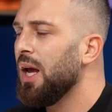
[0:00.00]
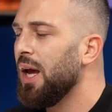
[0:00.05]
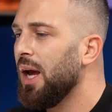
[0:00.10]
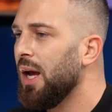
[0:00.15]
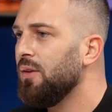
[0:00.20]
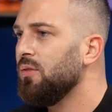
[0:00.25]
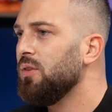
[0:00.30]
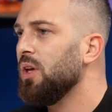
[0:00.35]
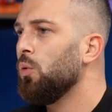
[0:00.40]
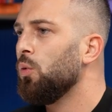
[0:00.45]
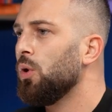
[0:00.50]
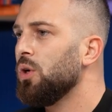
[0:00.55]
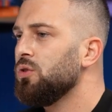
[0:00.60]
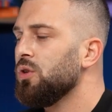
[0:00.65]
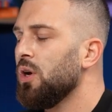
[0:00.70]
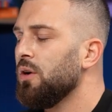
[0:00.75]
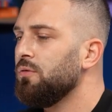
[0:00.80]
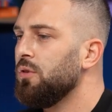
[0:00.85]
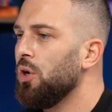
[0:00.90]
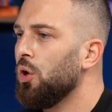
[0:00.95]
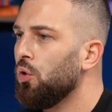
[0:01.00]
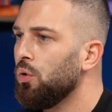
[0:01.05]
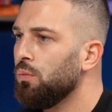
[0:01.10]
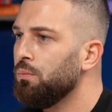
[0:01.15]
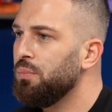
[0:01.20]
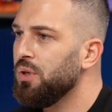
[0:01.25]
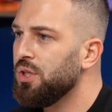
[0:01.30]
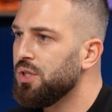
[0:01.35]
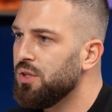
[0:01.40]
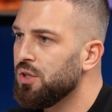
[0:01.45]
and they want to have their own
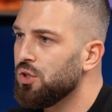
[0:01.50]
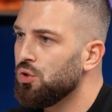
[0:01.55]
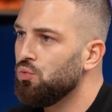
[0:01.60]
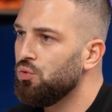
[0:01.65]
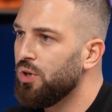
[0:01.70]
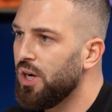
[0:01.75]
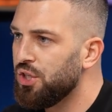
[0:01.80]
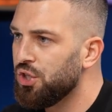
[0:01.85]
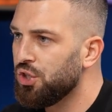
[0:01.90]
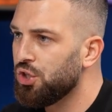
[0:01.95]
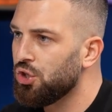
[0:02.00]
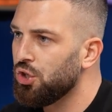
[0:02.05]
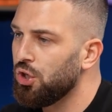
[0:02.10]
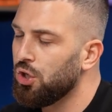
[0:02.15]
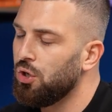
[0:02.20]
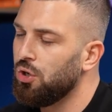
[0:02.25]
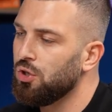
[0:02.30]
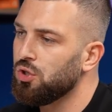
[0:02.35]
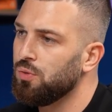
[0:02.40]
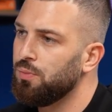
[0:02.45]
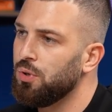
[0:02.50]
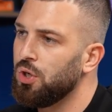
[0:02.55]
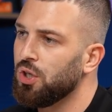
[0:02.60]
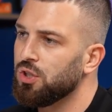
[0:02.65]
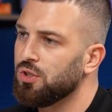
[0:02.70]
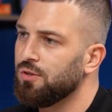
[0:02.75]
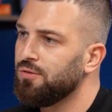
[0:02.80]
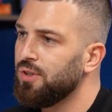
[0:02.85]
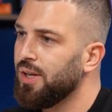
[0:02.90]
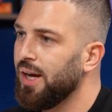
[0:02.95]
business registered, also because
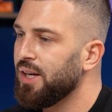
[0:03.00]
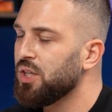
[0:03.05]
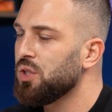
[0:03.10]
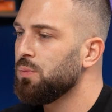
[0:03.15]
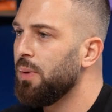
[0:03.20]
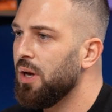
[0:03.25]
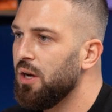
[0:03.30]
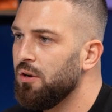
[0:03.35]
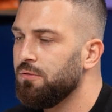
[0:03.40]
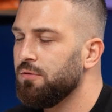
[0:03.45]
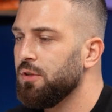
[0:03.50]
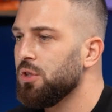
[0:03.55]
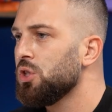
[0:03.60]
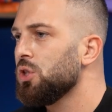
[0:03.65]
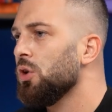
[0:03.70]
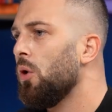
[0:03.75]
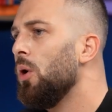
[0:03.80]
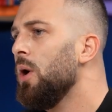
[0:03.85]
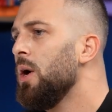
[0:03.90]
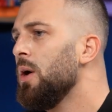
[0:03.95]
of tax benefits. So